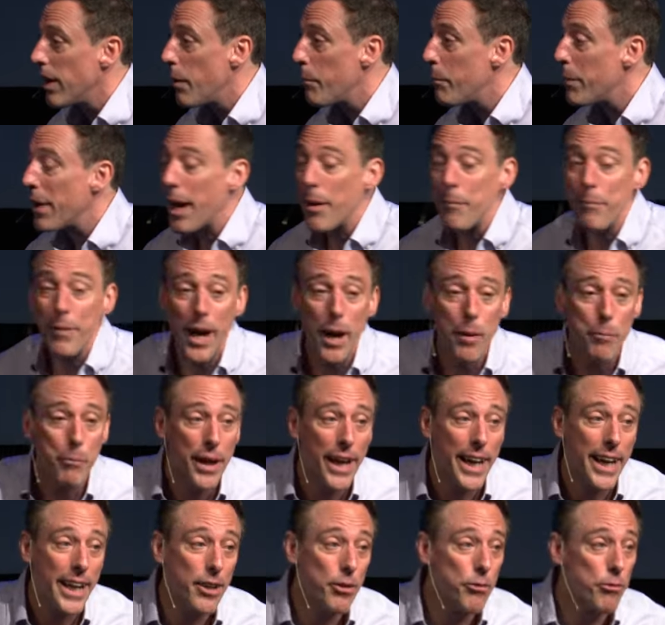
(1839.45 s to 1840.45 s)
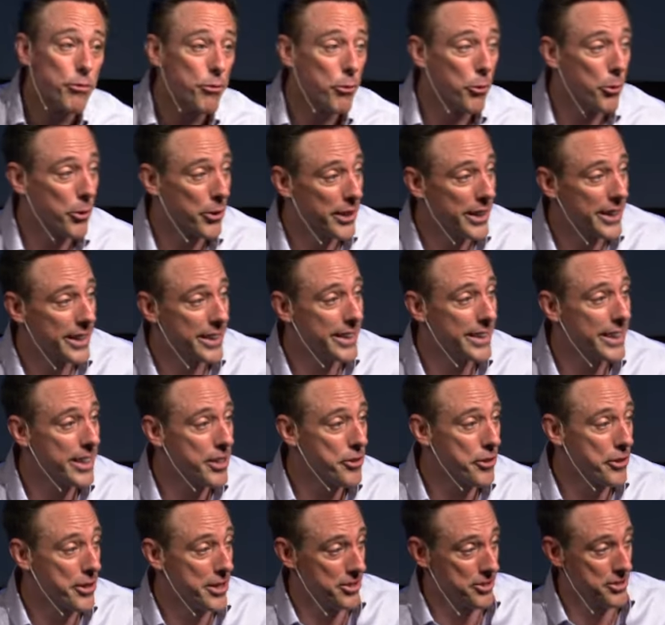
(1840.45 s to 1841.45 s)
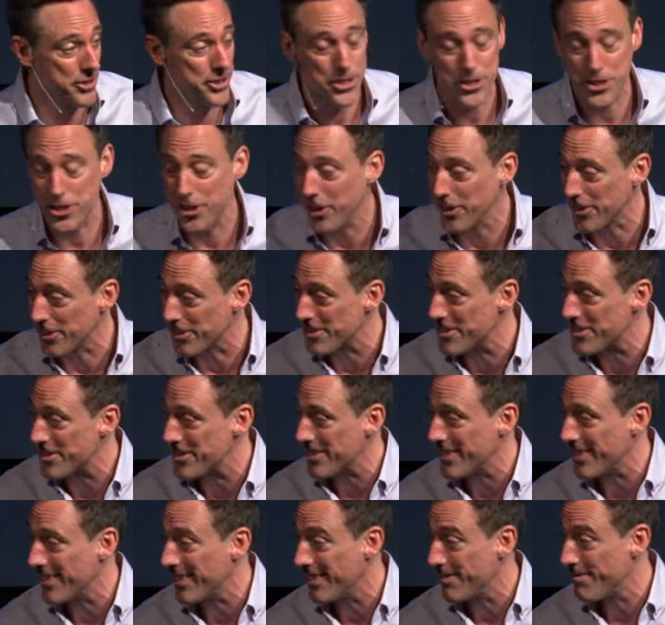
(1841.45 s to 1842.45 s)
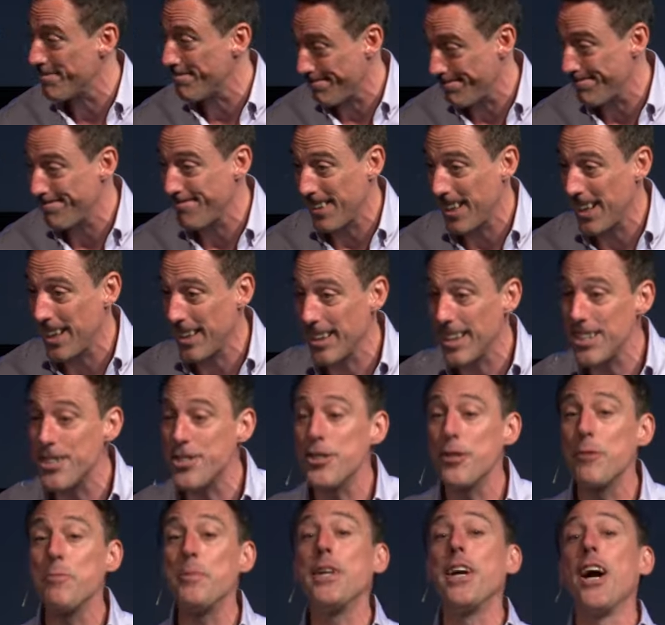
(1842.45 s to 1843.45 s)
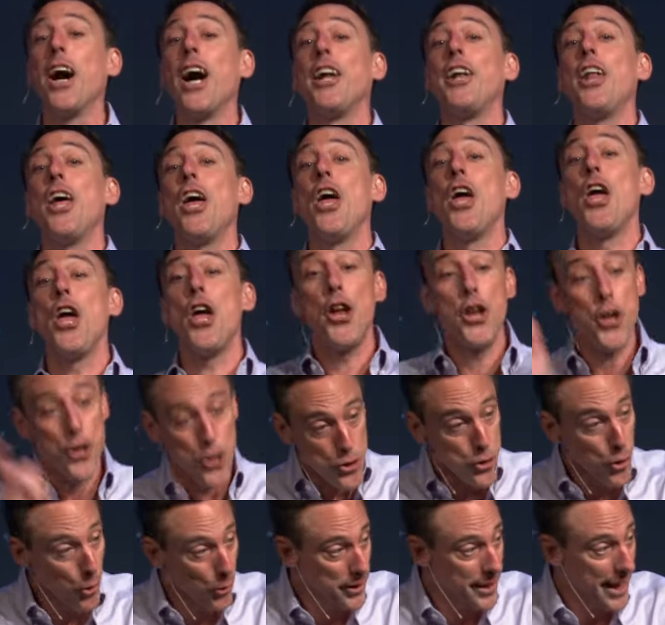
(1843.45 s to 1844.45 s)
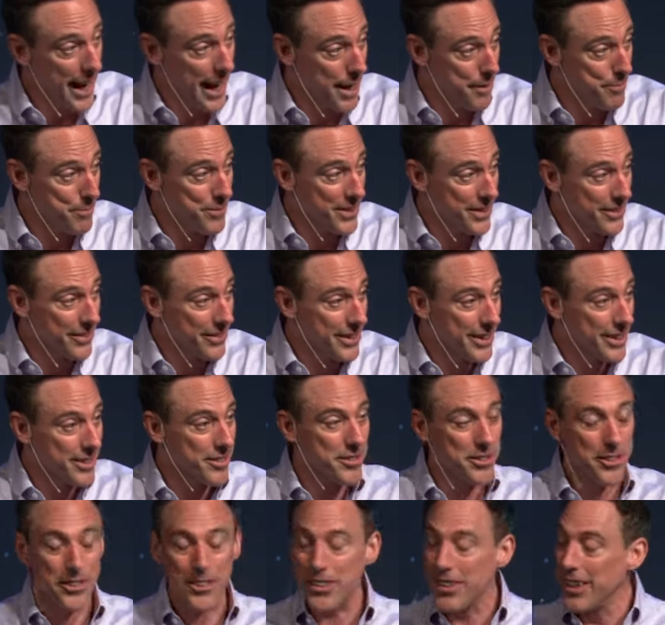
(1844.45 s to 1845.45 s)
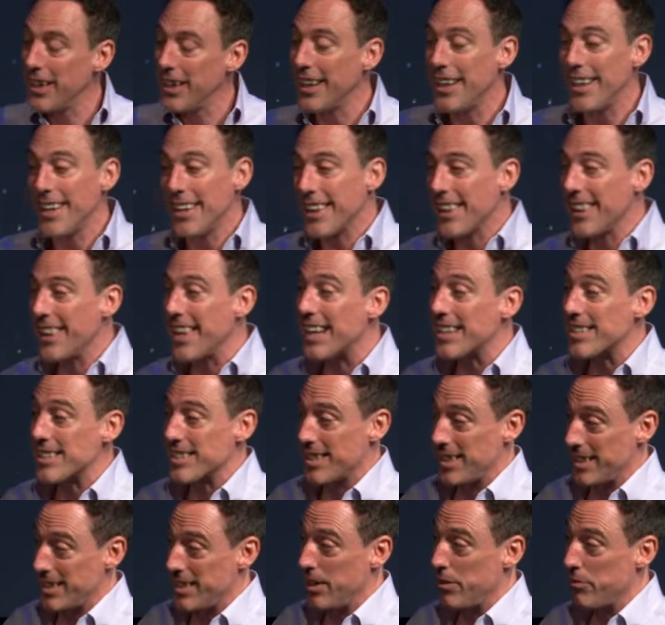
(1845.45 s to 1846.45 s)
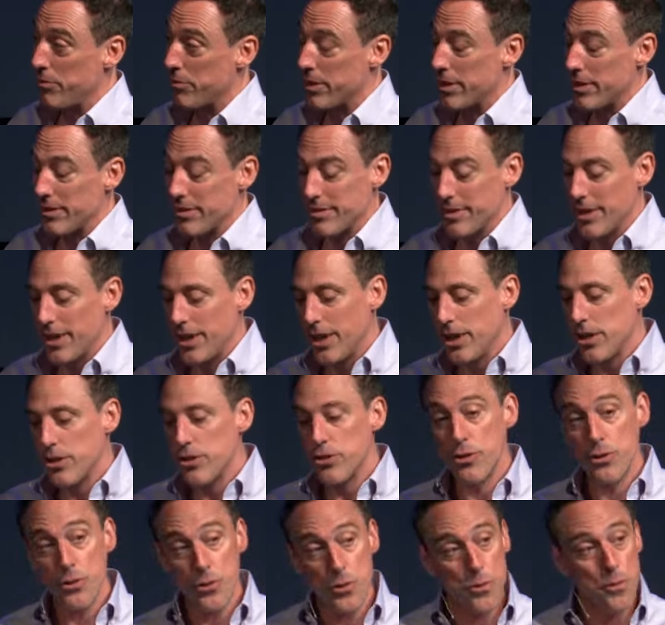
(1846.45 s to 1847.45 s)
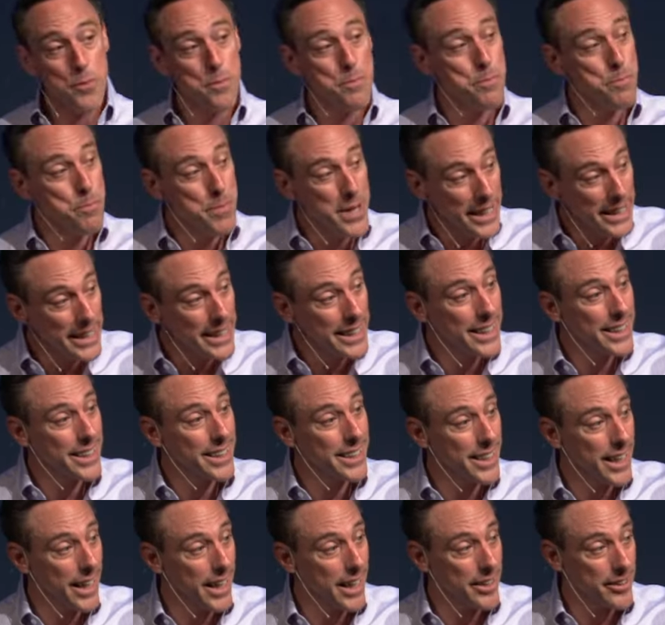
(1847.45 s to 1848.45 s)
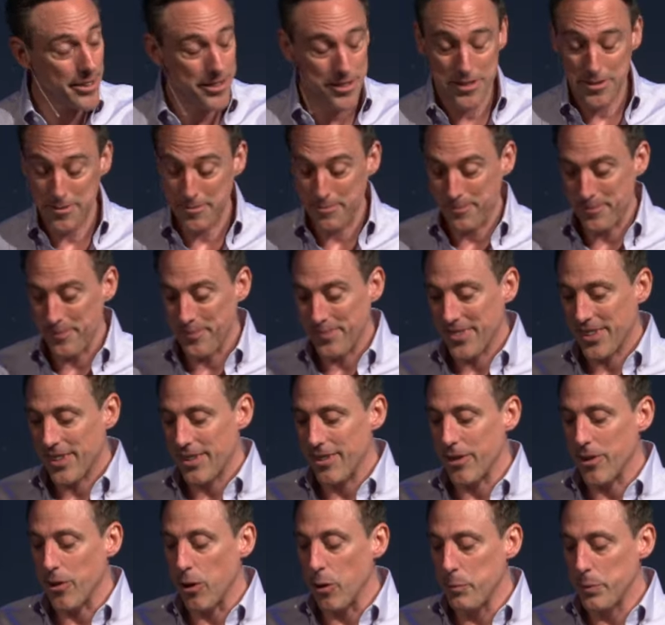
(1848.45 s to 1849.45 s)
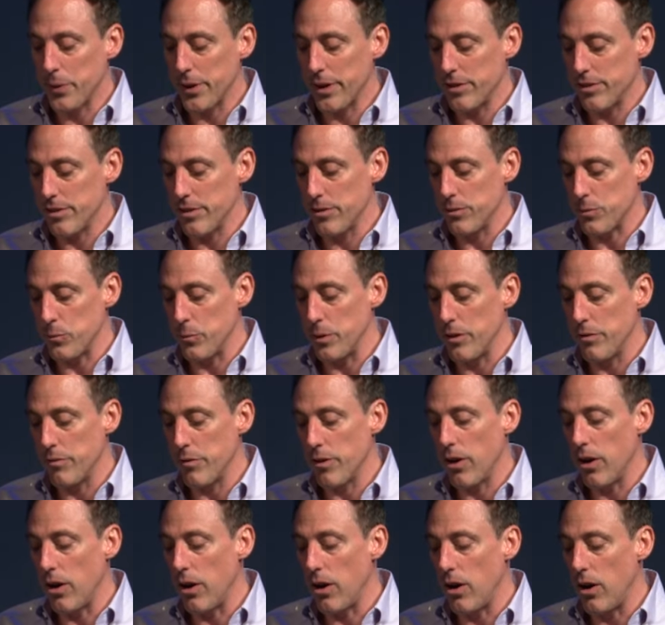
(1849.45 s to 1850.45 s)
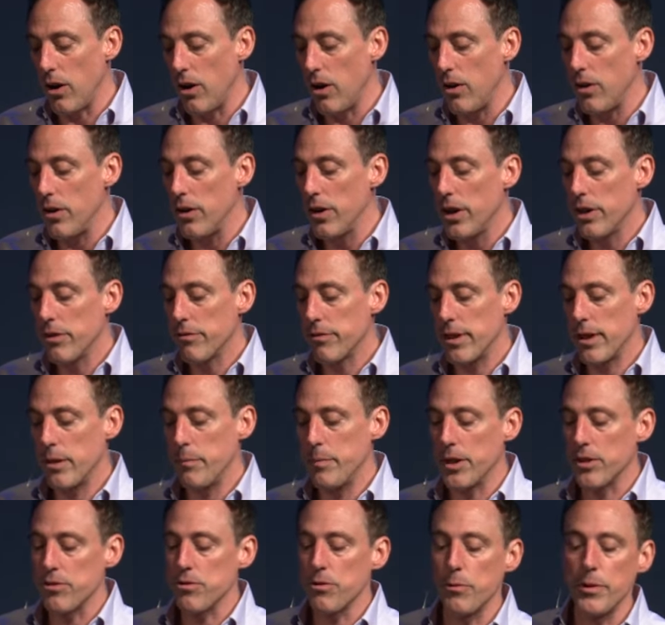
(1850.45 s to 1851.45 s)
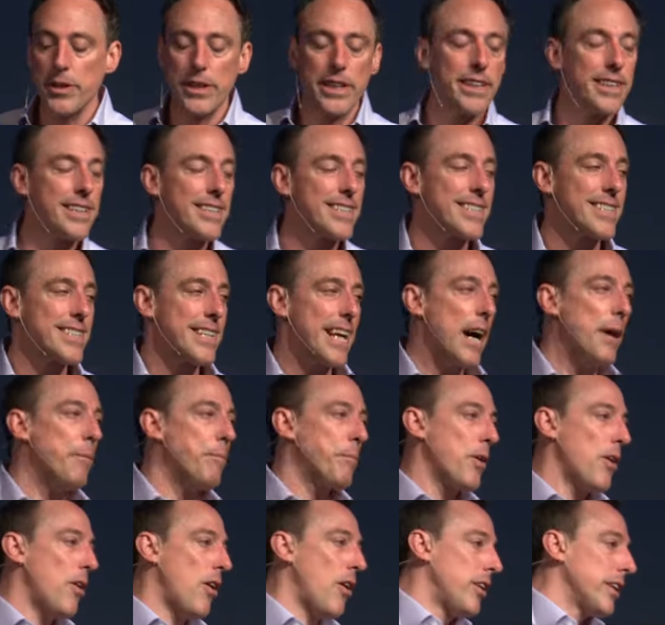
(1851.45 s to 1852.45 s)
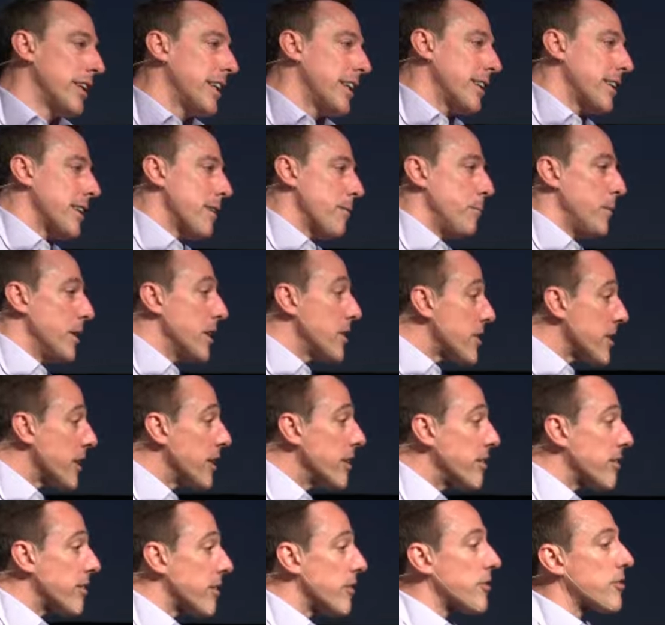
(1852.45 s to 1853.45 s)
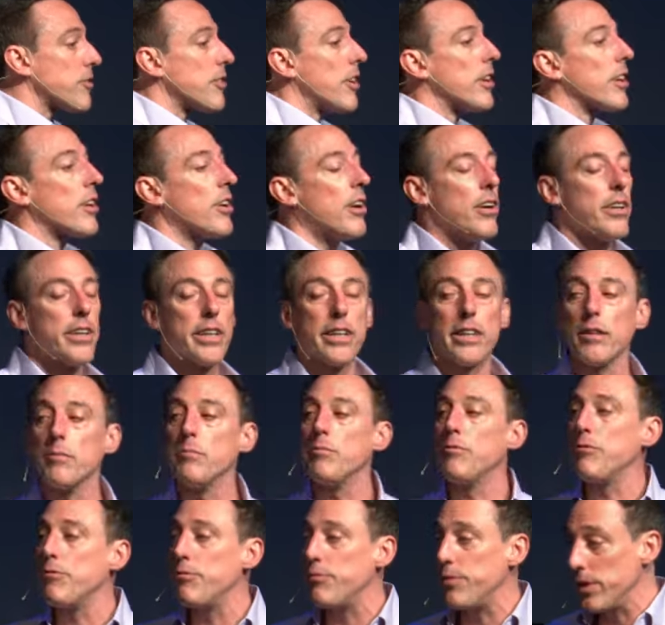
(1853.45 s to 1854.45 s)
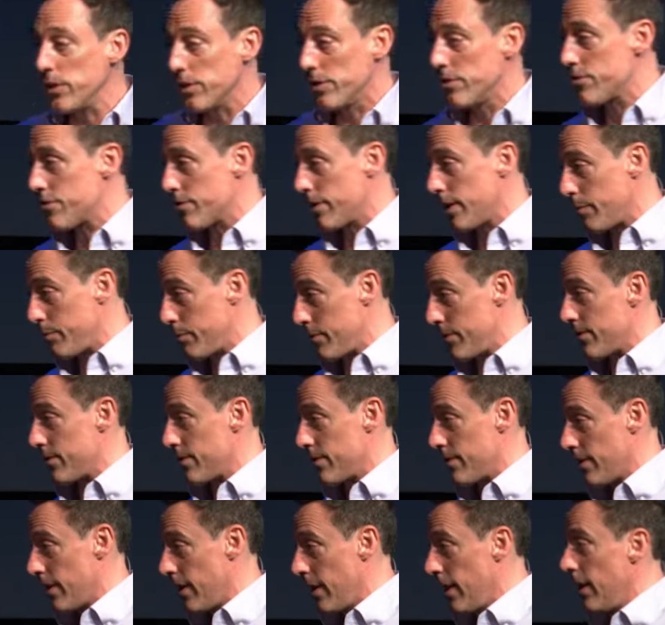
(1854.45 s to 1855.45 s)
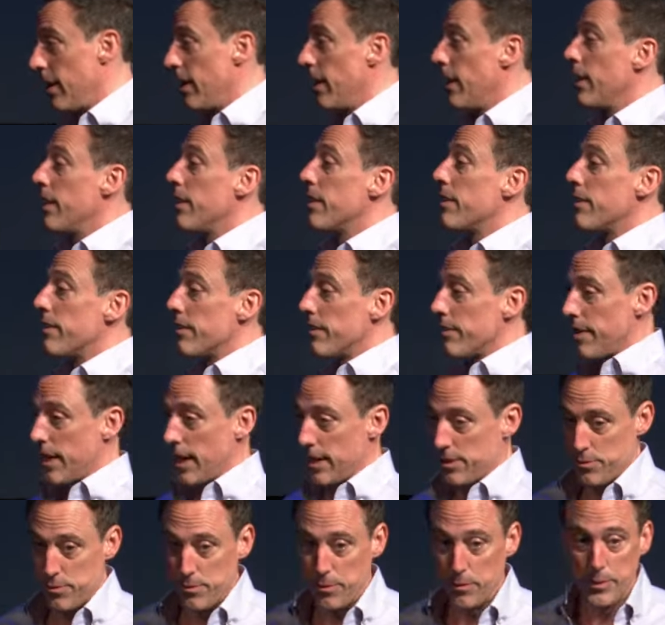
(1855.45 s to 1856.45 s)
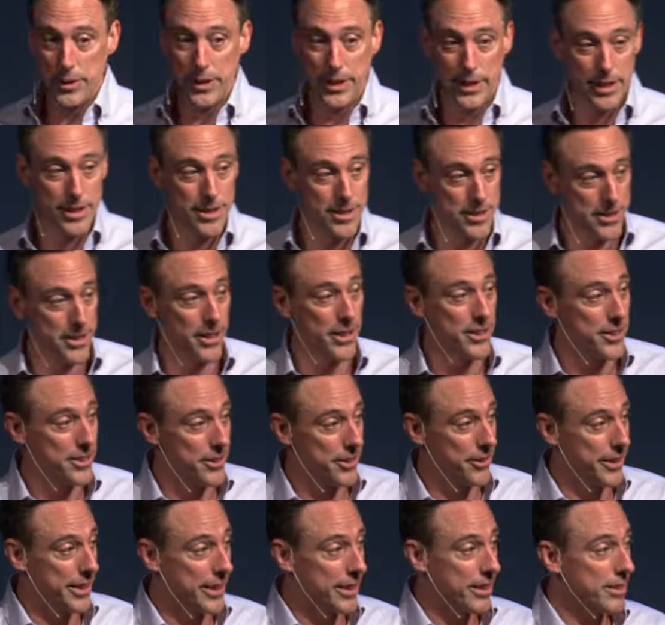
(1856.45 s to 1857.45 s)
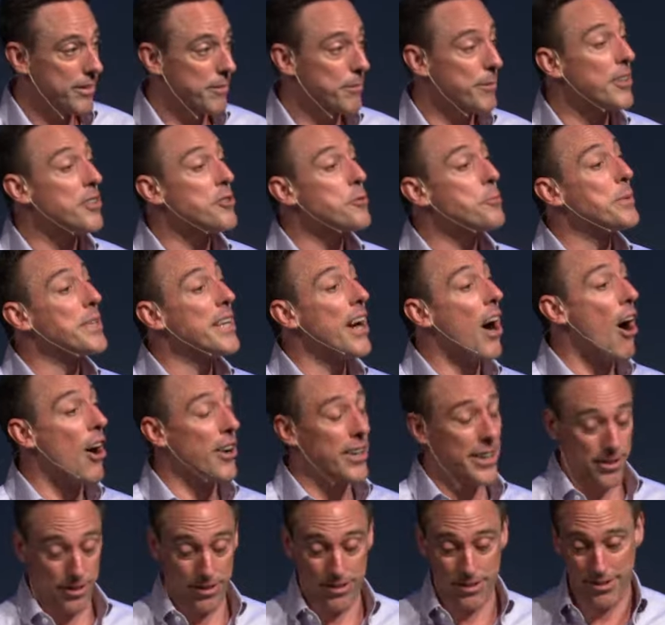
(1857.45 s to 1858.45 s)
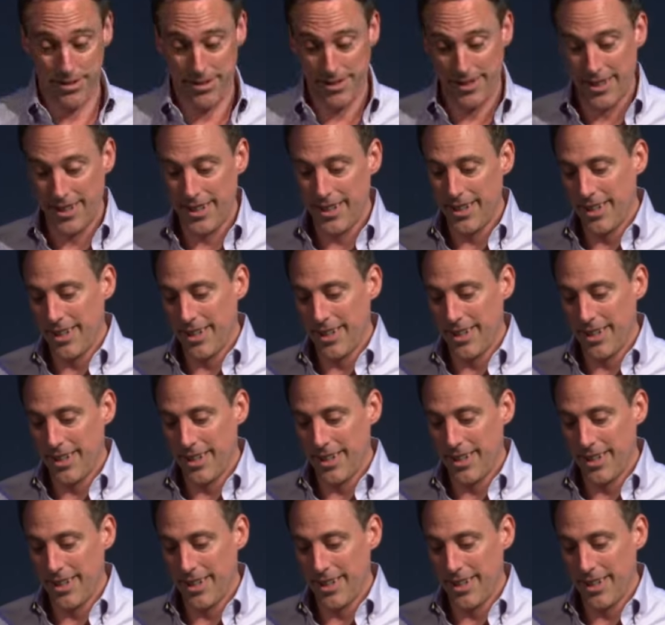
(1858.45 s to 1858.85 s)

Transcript: But I'm not paying for it, and neither is the church. It should be on your dime, all right? So that's the difference. $2 billion to go places we've already been. So we need to stop calling them missions and start calling them field trips. That's what we need to start doing. Let's be honest.